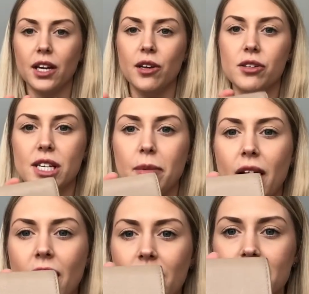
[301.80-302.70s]
Gucci
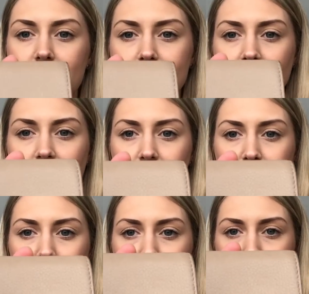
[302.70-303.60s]
purse.
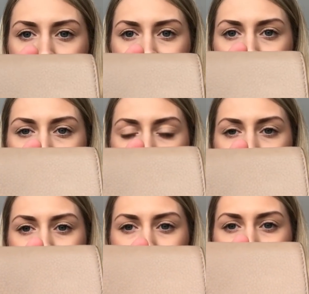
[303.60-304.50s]
Anyone that
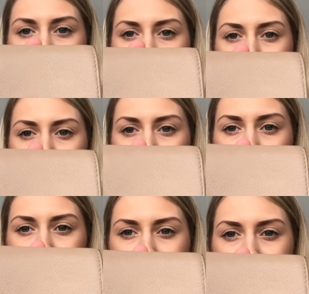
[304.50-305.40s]
knows me knows I'm
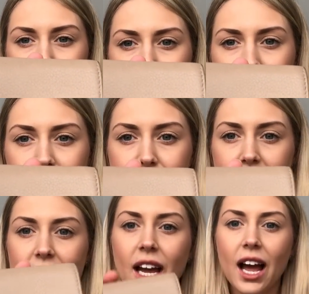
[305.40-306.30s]
quite obsessed with
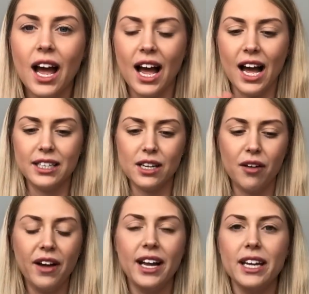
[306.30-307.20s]
Gucci. And
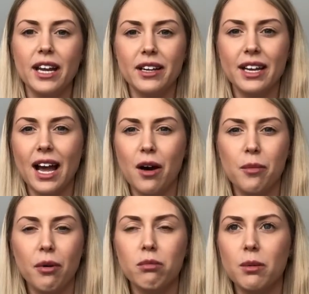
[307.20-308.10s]
I've had it
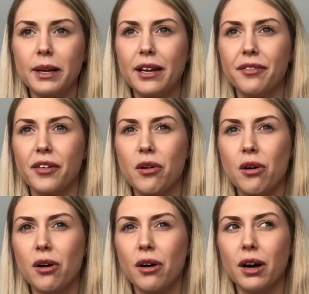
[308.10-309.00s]
now probably
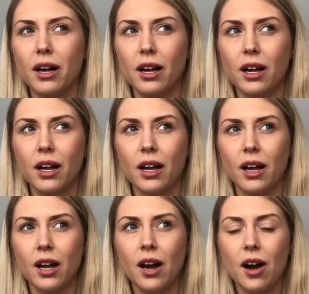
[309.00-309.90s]
for,
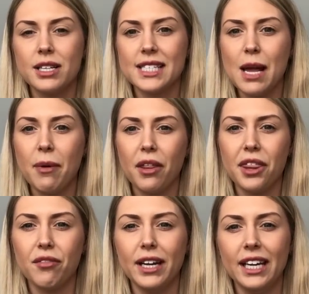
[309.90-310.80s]
say,
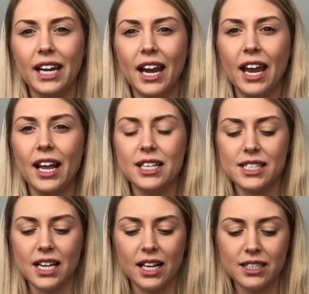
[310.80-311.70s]
about 3 years,
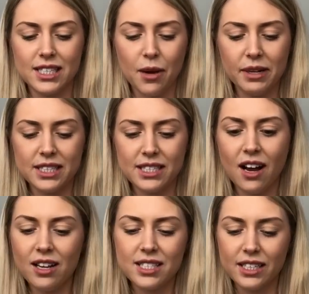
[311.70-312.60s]
and so it's
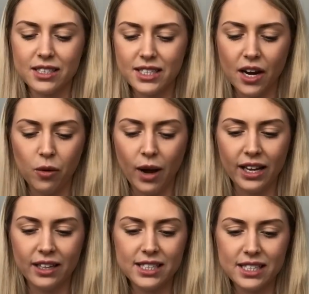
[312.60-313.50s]
lasting so
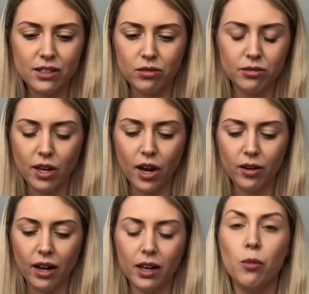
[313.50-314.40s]
well. There's still no
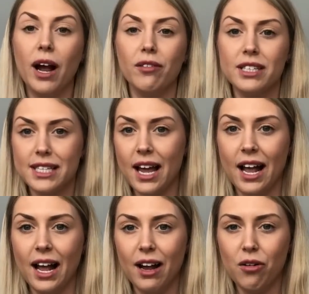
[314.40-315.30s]
like wear and
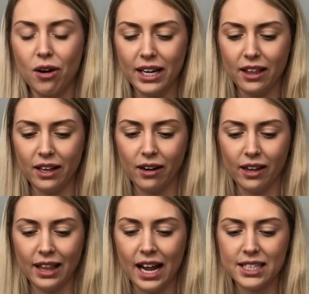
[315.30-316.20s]
tear or anything
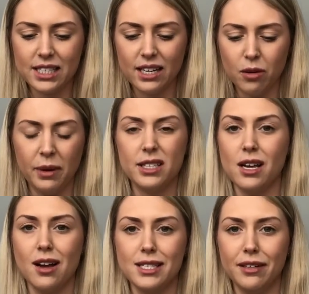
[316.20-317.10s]
like that. It's a little bit
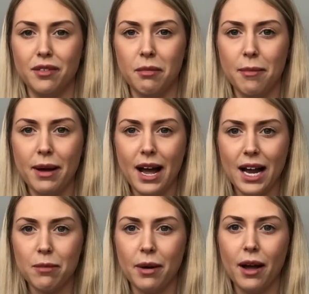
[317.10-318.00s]
dirty from my
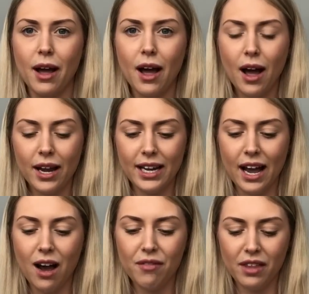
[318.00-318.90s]
bag, but
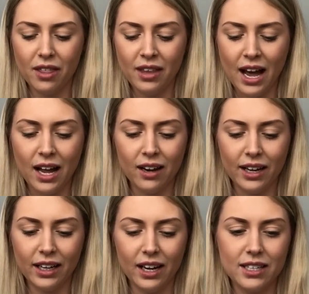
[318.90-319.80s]
yeah, other than that,
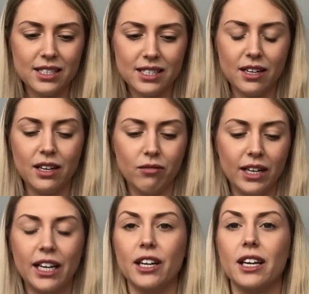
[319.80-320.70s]
like, it's still in
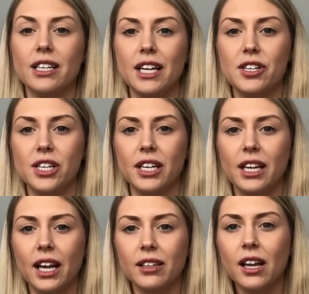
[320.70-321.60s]
really good condition.
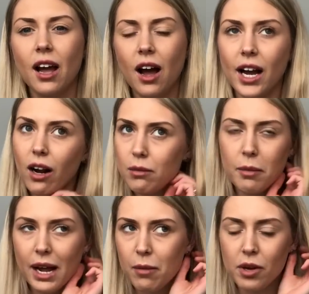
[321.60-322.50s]
And I can't
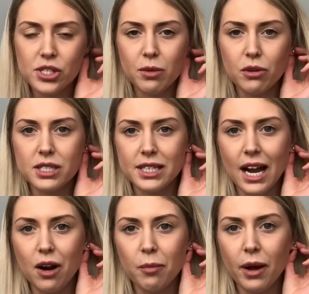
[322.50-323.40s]
remember how much it was
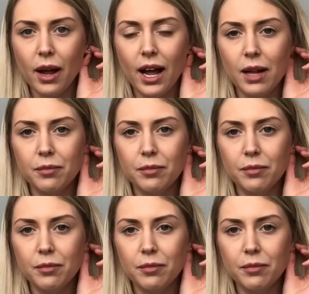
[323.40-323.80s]
now, but